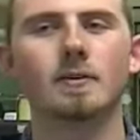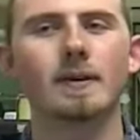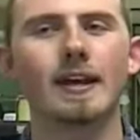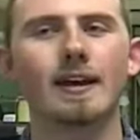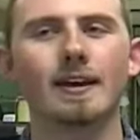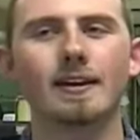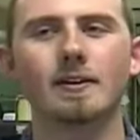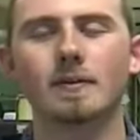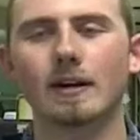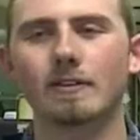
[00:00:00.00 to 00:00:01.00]

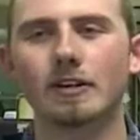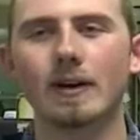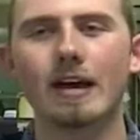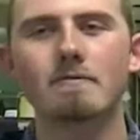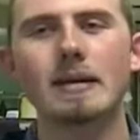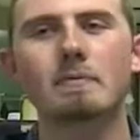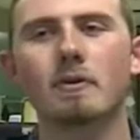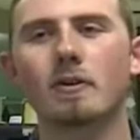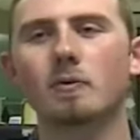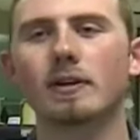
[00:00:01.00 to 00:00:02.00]
whenever you have
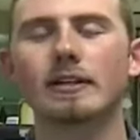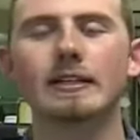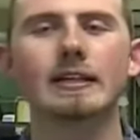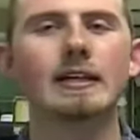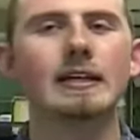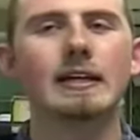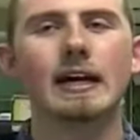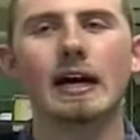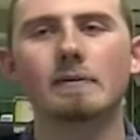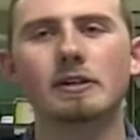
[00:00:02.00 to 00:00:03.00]
people that really,
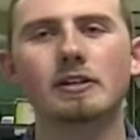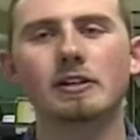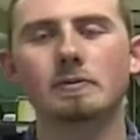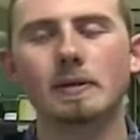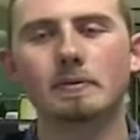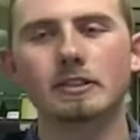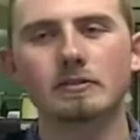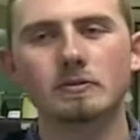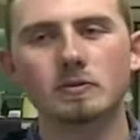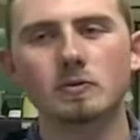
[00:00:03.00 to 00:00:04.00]
you know, the people
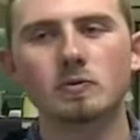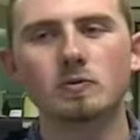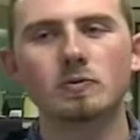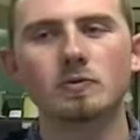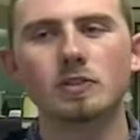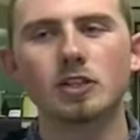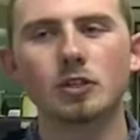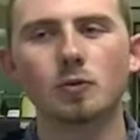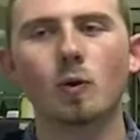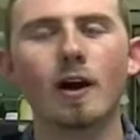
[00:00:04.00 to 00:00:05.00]
that
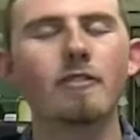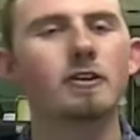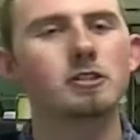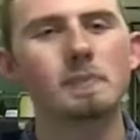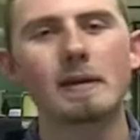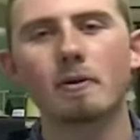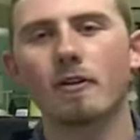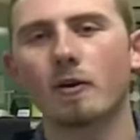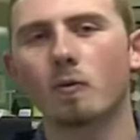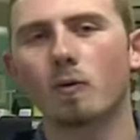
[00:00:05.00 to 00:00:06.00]
you want, those
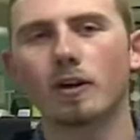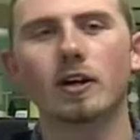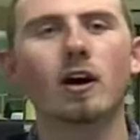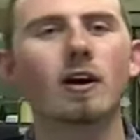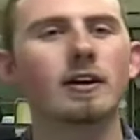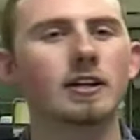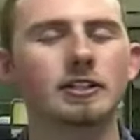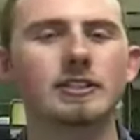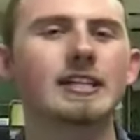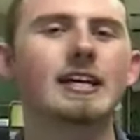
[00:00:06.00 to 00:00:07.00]
people that work hard on
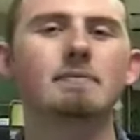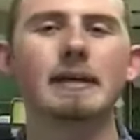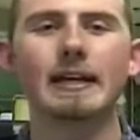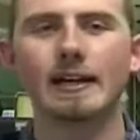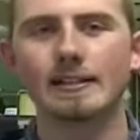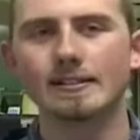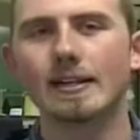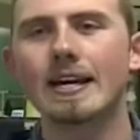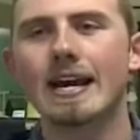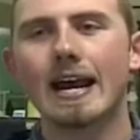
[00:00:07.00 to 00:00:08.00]
your team, because
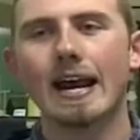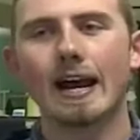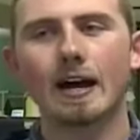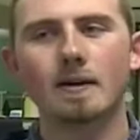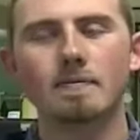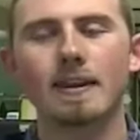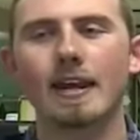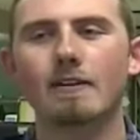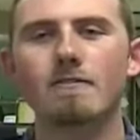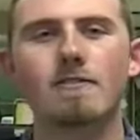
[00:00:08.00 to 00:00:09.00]

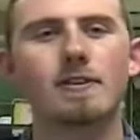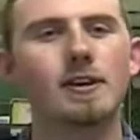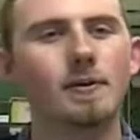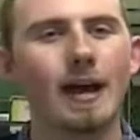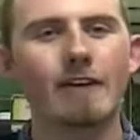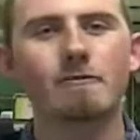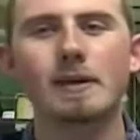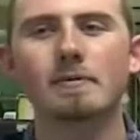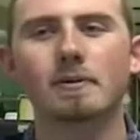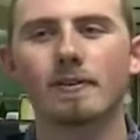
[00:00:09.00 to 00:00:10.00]
if you have
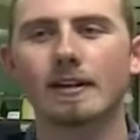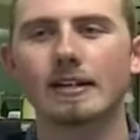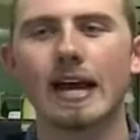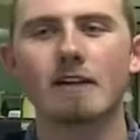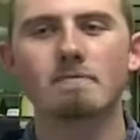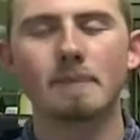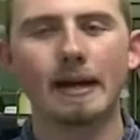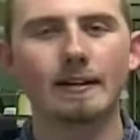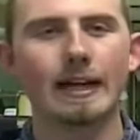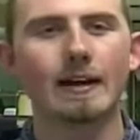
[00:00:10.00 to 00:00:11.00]
people that kind of
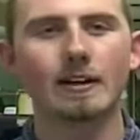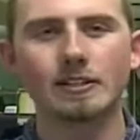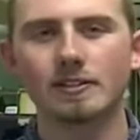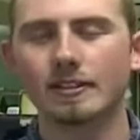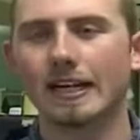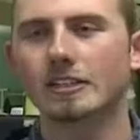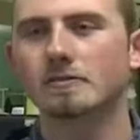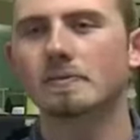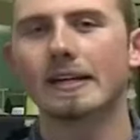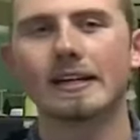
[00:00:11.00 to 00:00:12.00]
bail out on you in the
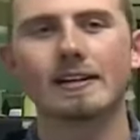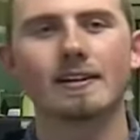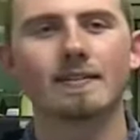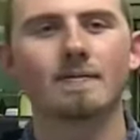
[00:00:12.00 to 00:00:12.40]
last minute,